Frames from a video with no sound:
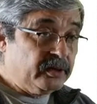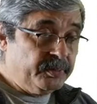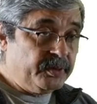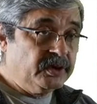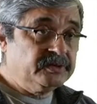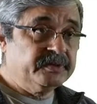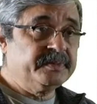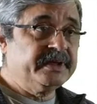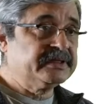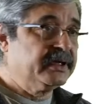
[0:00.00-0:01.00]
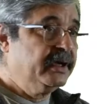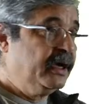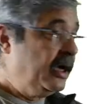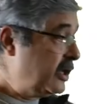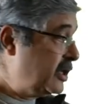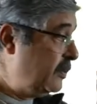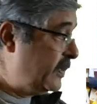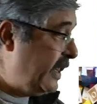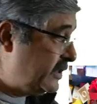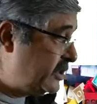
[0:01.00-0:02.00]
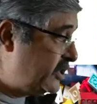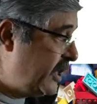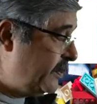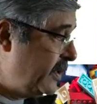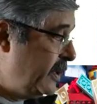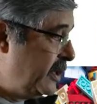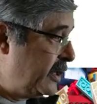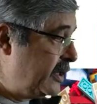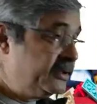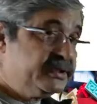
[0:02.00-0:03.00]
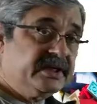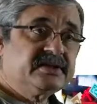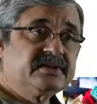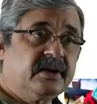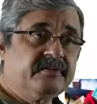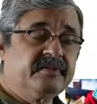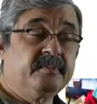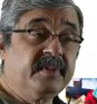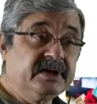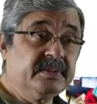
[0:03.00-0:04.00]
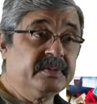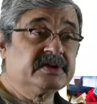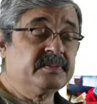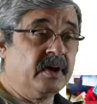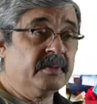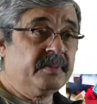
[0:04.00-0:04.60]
approach, which means a complex shape consists of multiple small